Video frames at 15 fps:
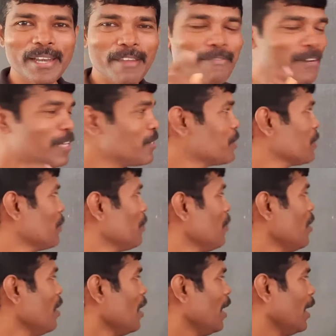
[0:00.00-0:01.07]
difference.
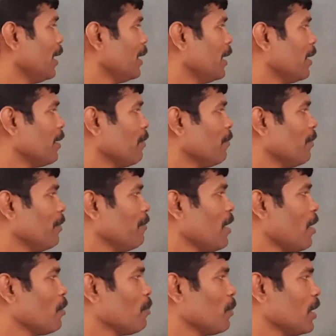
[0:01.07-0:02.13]
So here what we
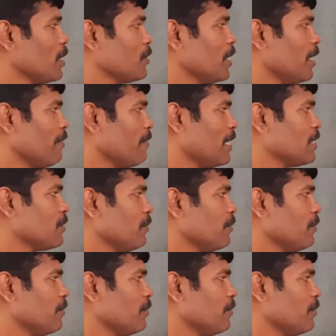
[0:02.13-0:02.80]
have potential difference?